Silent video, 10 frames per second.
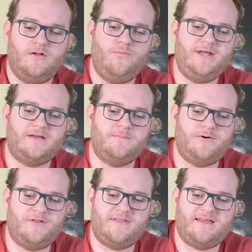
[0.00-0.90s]
we can
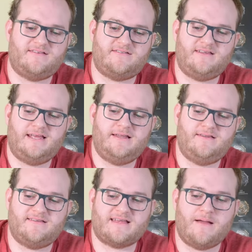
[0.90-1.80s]
put this
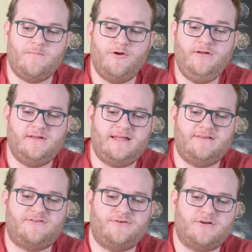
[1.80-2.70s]
camera
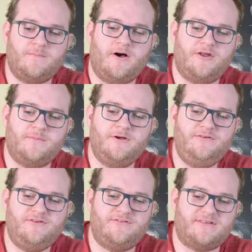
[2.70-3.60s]
into commander
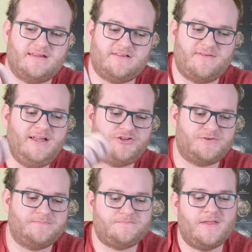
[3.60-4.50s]
mode using this
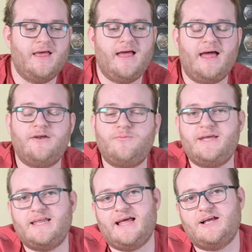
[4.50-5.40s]
flash, and
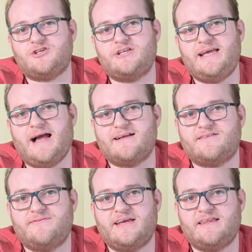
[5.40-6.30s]
we can actually
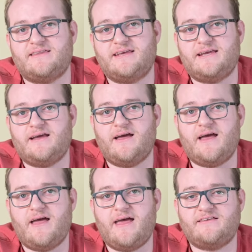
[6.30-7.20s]
activate the
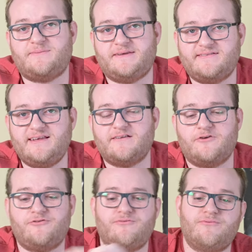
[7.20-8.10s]

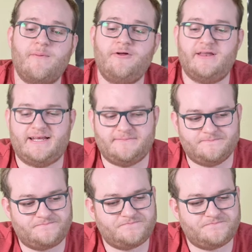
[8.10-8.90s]
SB-600 remotely.